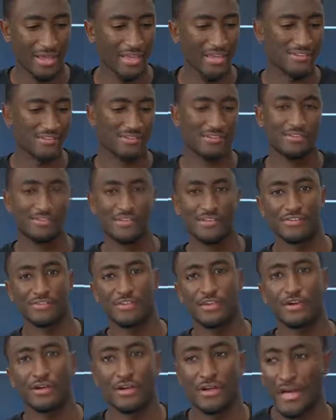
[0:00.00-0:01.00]
yeah,
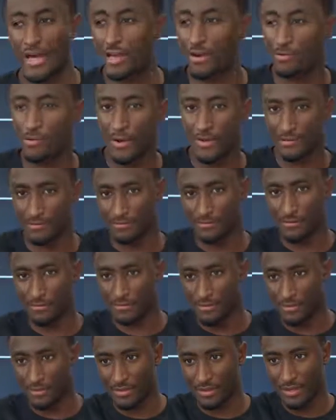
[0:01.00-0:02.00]
HTC's year kind of went
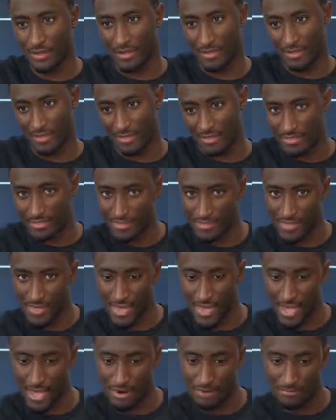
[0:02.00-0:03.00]
something like
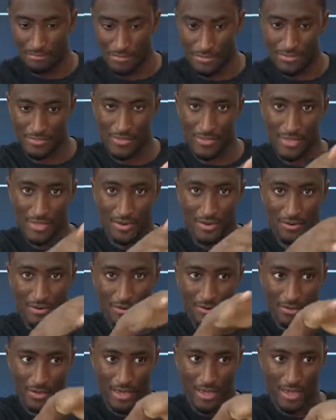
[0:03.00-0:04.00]
that, but
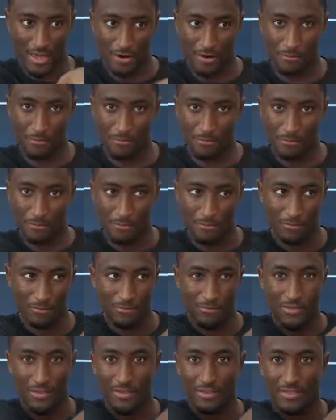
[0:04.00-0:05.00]
then had a
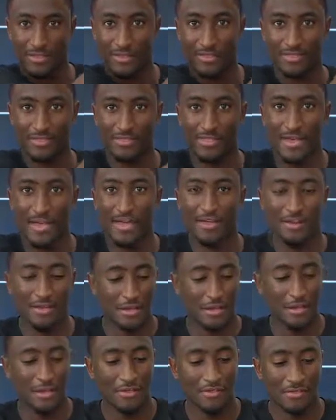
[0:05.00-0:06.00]
thing like that.
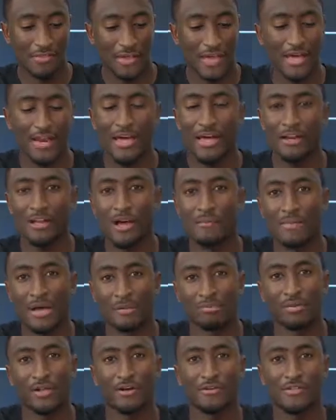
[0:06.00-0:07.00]
They kind of had
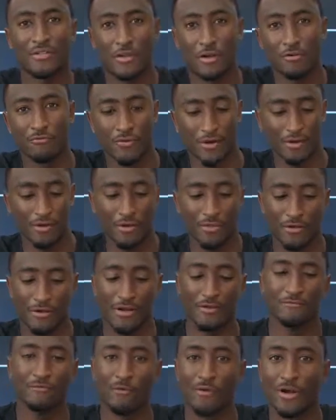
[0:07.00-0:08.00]
comeback player of the year written on their
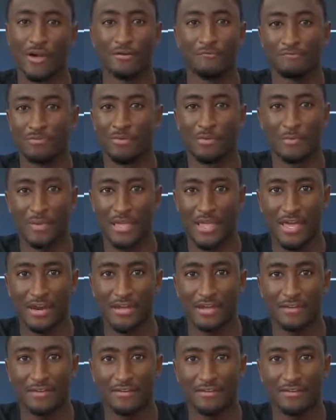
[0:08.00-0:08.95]
forehead from the beginning.